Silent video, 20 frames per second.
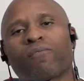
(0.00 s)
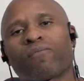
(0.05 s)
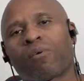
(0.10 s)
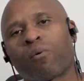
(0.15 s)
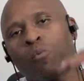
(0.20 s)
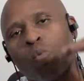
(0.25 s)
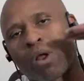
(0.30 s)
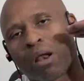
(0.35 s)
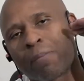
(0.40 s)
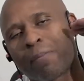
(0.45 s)

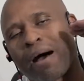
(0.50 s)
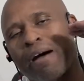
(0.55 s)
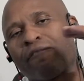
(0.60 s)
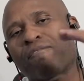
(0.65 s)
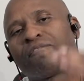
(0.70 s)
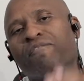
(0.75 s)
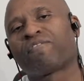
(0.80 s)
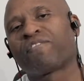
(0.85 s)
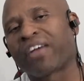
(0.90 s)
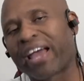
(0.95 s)
from one of my
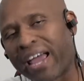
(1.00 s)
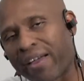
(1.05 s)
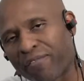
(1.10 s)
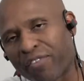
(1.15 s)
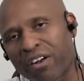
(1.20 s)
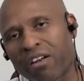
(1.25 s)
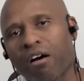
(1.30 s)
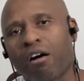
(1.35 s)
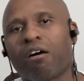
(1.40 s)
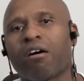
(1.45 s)

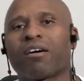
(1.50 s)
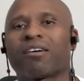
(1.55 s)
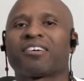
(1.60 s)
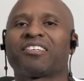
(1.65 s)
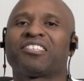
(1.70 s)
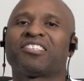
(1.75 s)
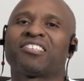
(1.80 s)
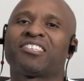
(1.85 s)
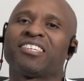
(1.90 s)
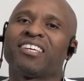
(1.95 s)
favorite
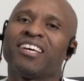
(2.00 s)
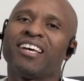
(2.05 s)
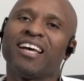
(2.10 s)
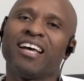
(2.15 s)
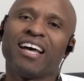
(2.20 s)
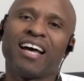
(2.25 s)
artists,